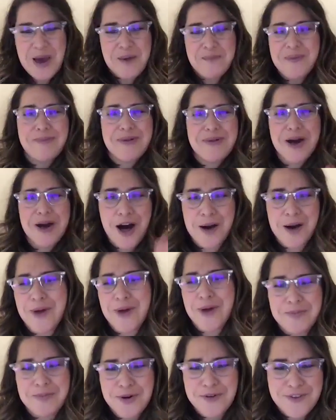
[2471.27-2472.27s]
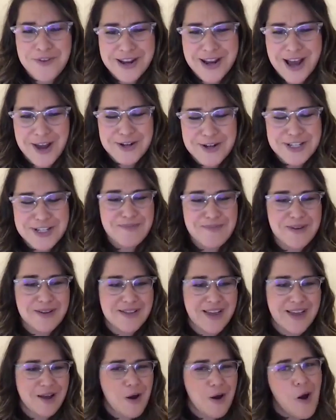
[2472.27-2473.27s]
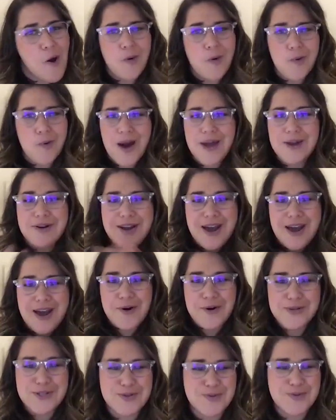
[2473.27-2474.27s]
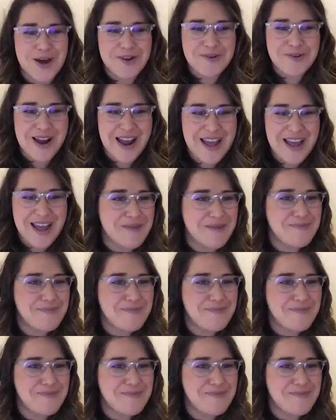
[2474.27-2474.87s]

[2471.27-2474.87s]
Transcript: maybe a Hallmark movie night or something, like, well, why don't I host one, right?